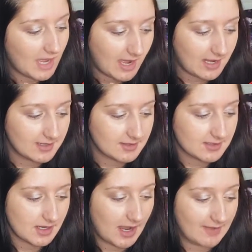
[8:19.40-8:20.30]

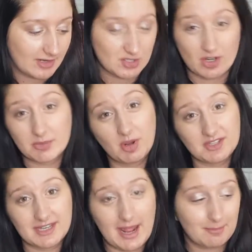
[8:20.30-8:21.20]
And I haven't actually tried the
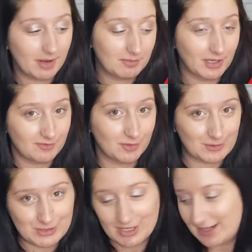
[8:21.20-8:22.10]
bronzer yet, but I'm looking
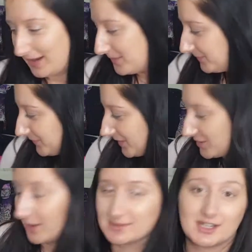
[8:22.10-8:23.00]
forward to trying it.
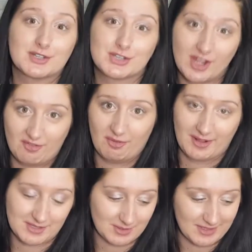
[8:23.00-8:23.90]
So I was chuffed when
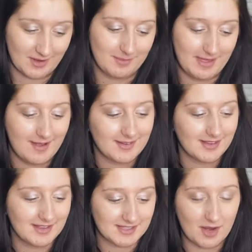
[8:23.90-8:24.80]
I saw he got me that,
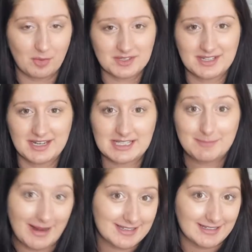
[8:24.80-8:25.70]
because I wasn't
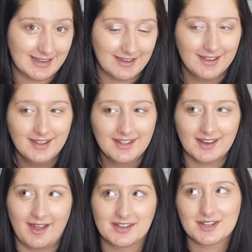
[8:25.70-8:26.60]
expecting it.
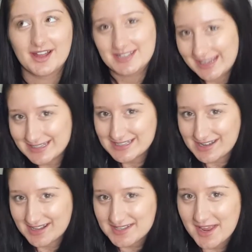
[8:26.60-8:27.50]
Like I'd hinted
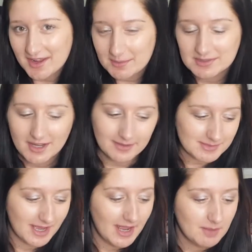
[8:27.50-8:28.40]
at it a couple of
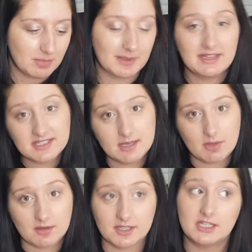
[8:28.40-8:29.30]
times, but in the
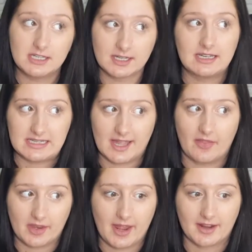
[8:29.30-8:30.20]
summer I was like, you're going to need to get
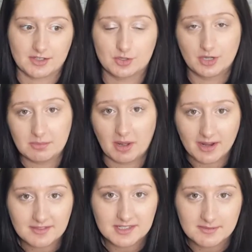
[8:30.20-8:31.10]
that now because you can only
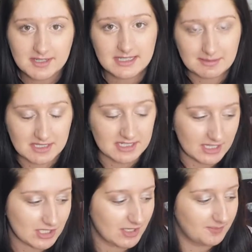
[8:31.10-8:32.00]
buy it in the summer because it's limited
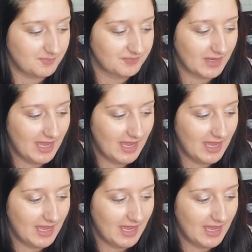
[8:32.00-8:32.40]
edition.